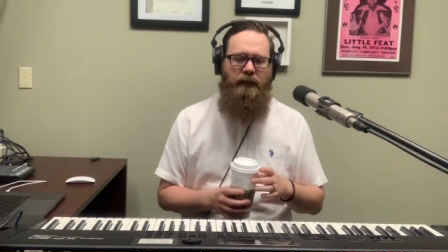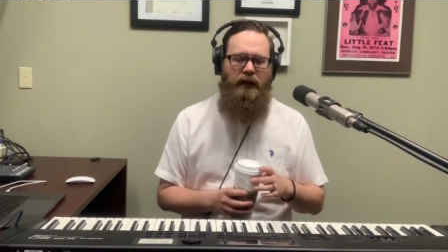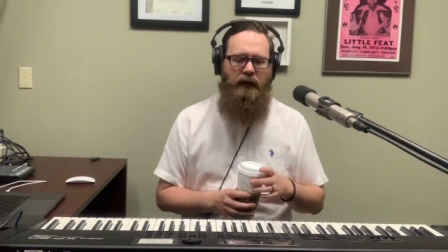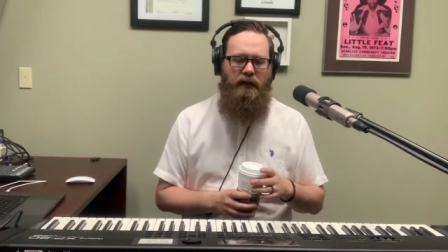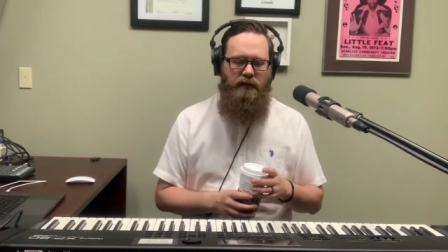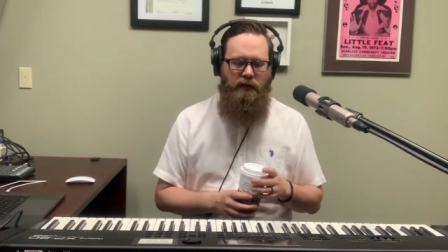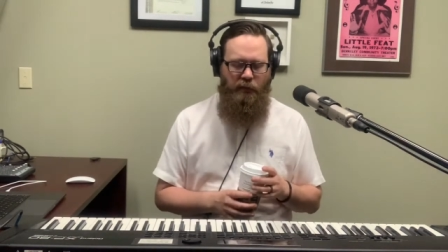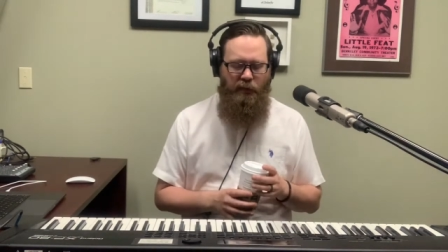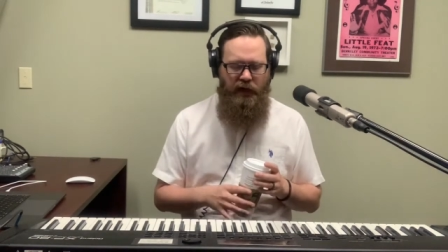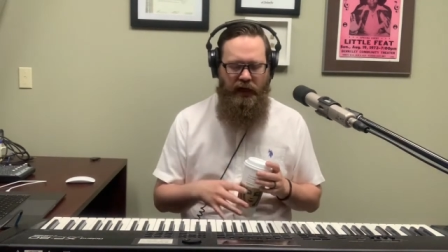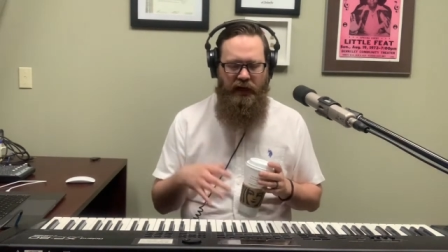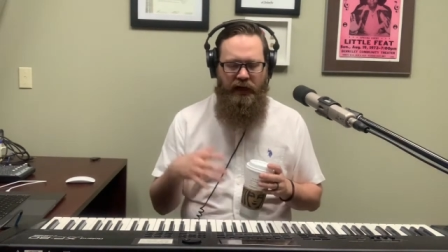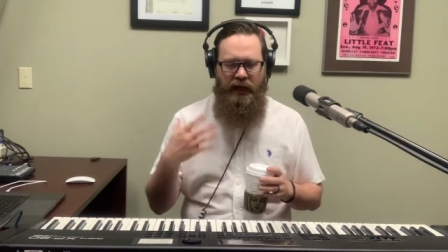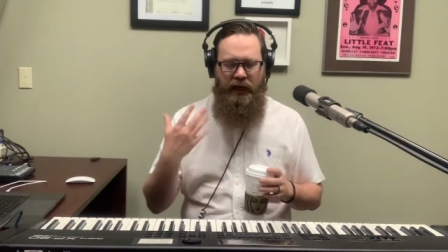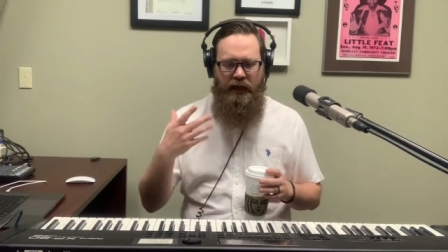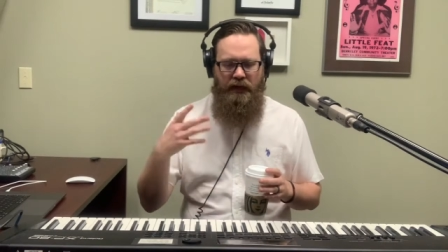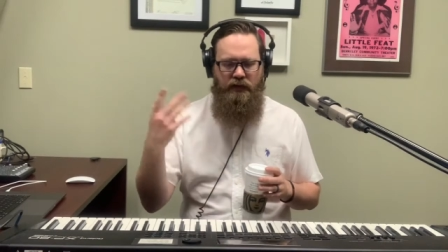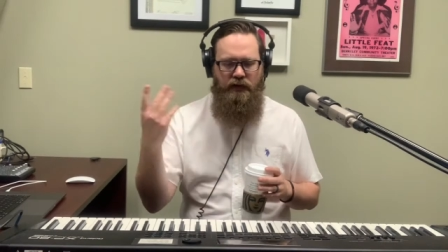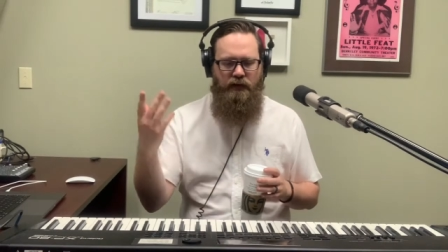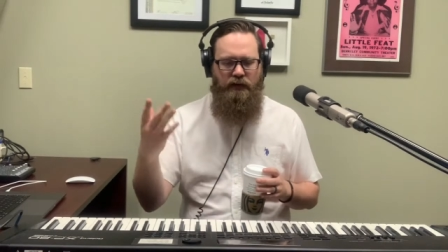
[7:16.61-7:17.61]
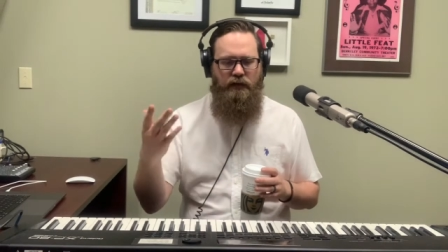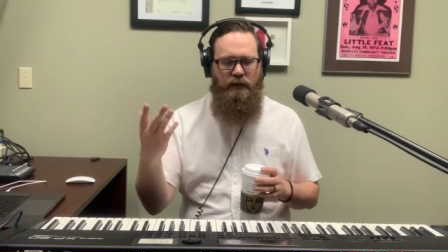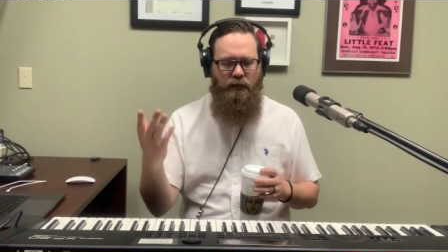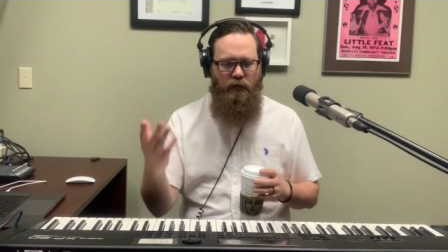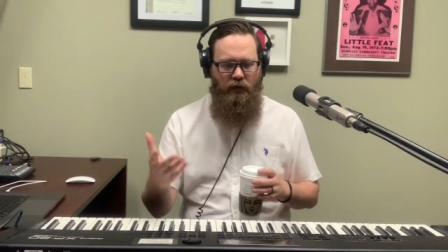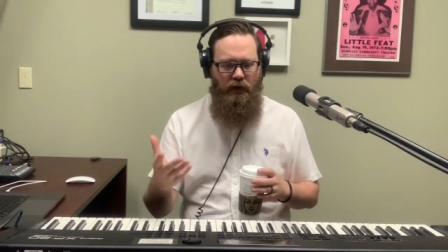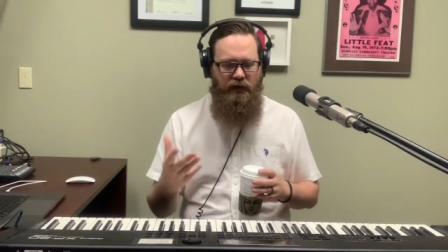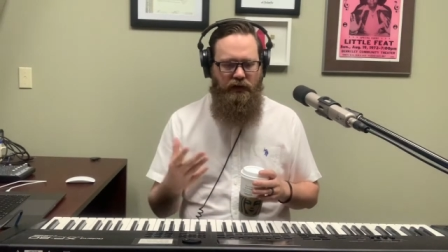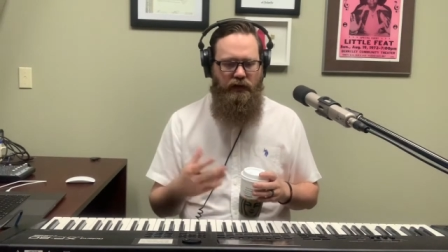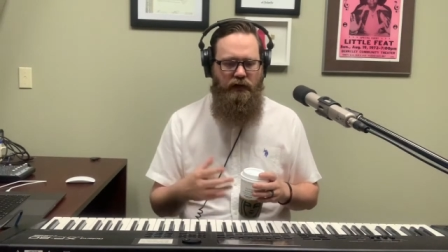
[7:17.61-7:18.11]
So Brad asked her some
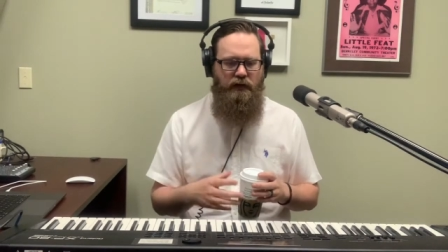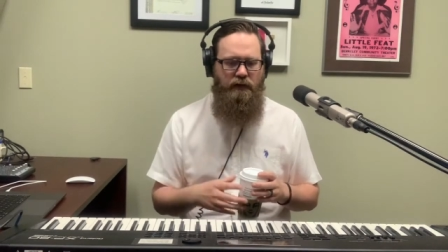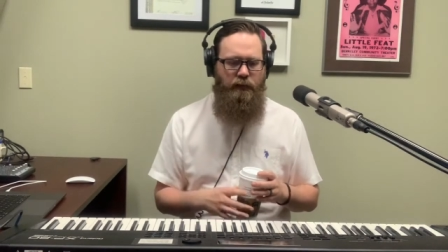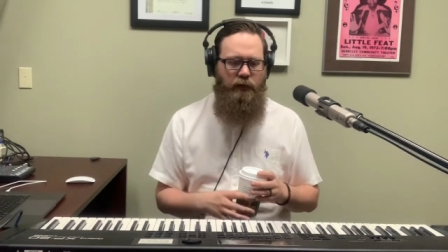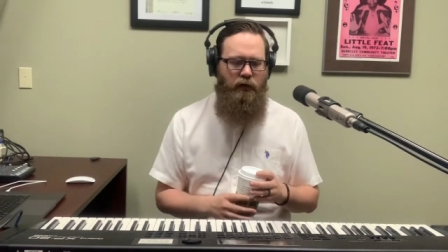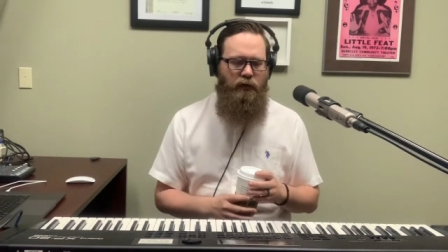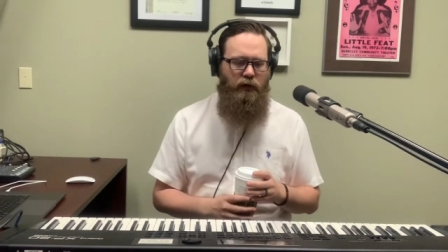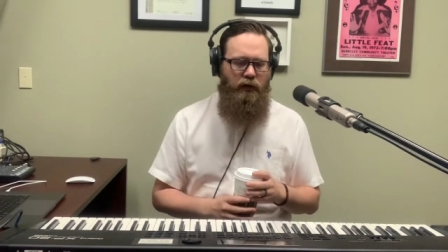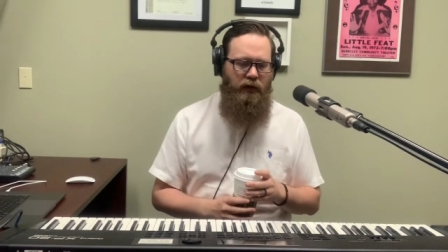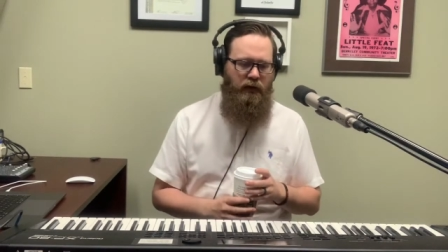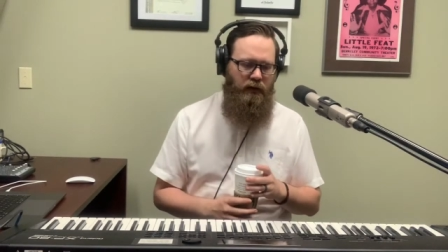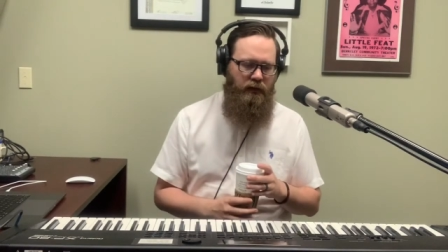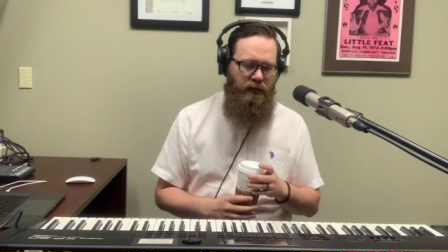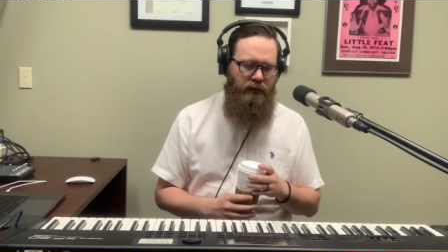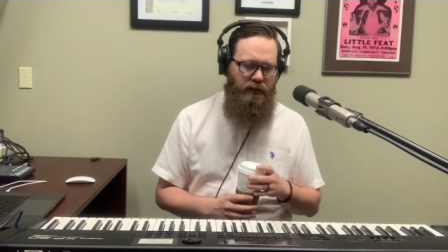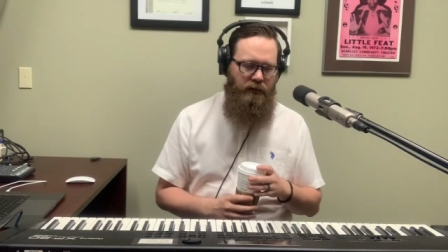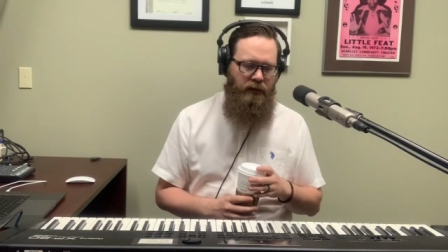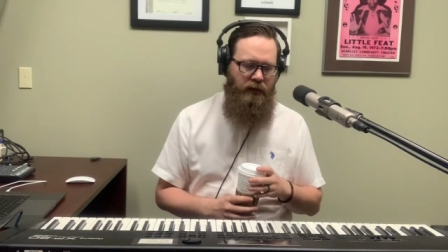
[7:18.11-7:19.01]
questions about, well,